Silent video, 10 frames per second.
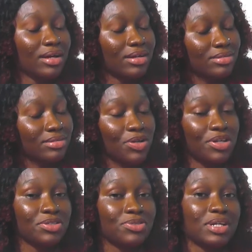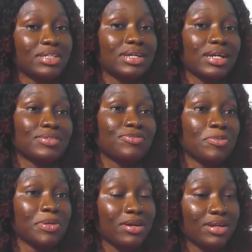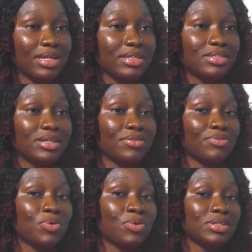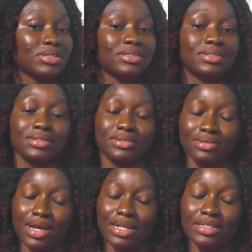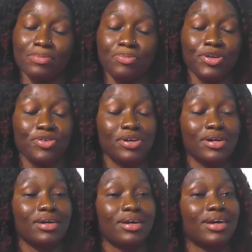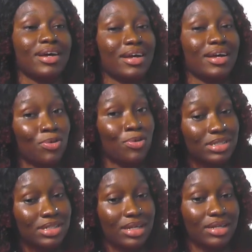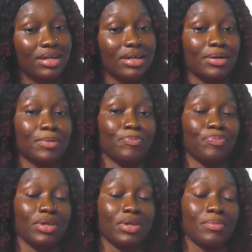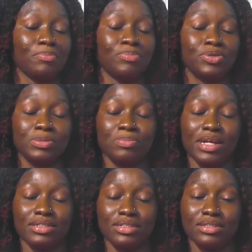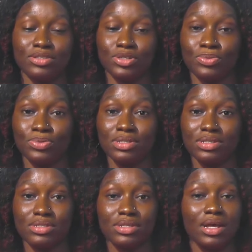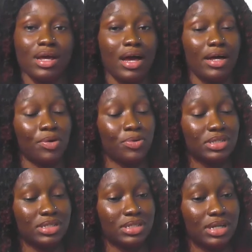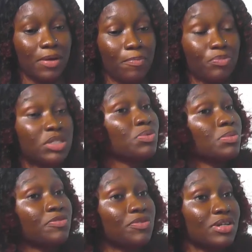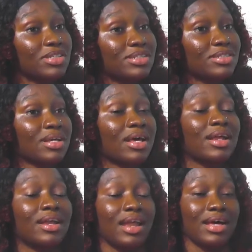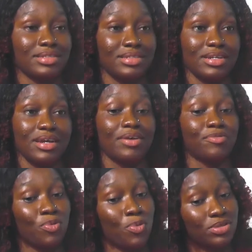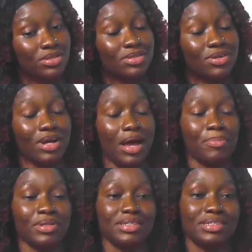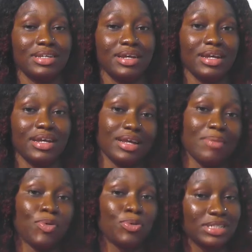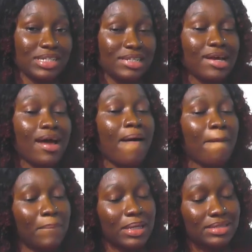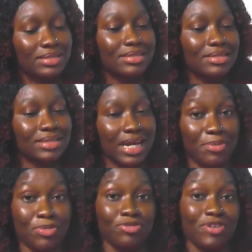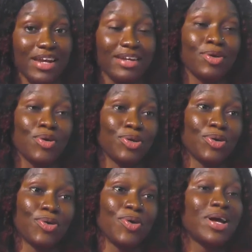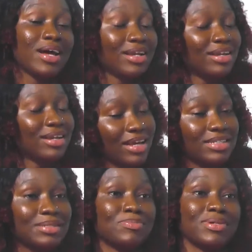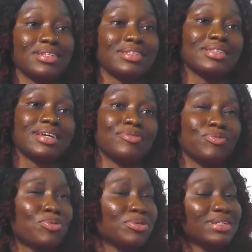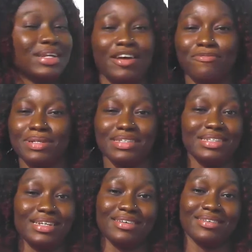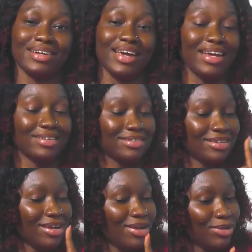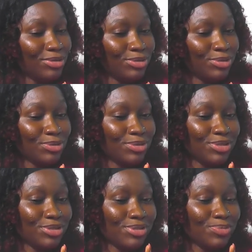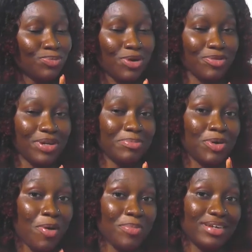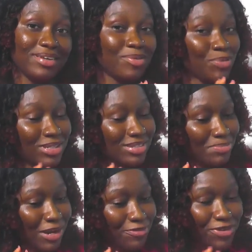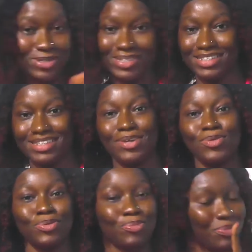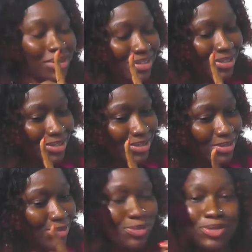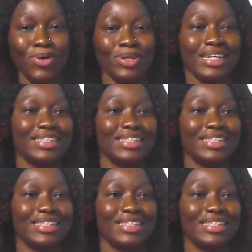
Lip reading: third year student at Fabry College, and of course an entrepreneur hosting beauty pageant shows. I hosted Miss Wilberforce last year, and of course it's going to happen this year, and I'm hosting Miss Diamond right in Cornwall next month, and of course a live band singer. And don't worry, I'm coming with my first single sooner or later.